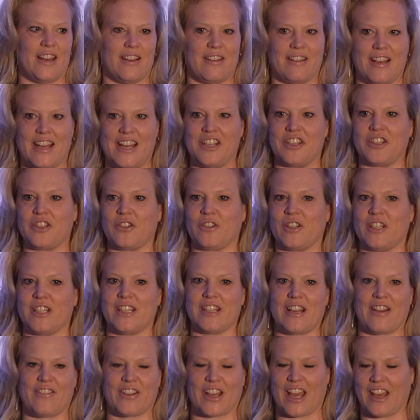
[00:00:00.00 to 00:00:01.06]
industry to
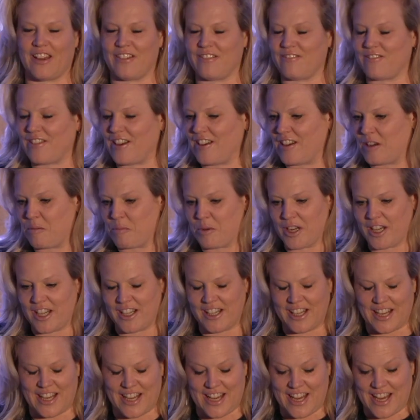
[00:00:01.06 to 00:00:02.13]
navigate. If
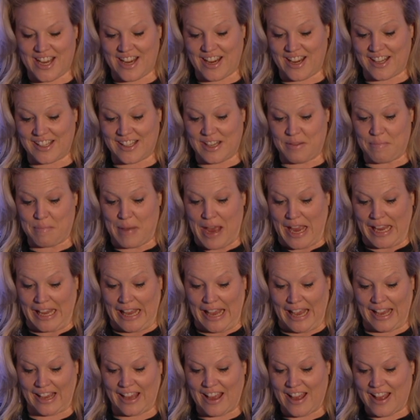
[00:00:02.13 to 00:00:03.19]
anybody here is in
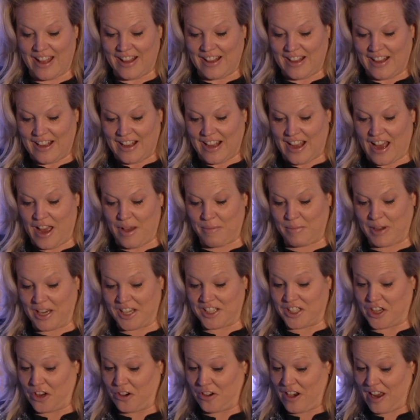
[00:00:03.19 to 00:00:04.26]
banking, I
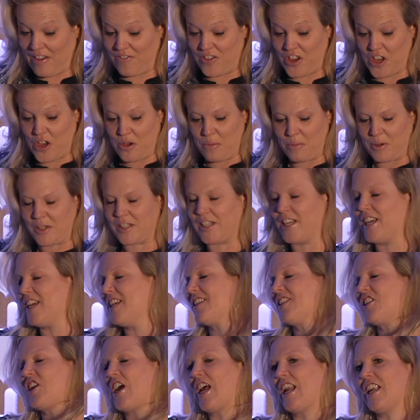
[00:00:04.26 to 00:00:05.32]
don't envy you, because it
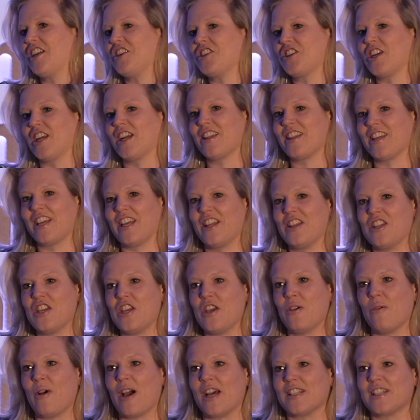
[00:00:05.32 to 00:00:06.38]
is challenging. I think in
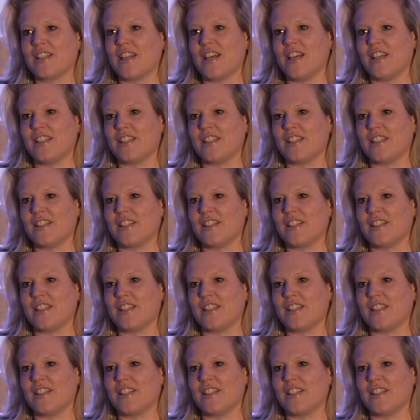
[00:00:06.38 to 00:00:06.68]
the US,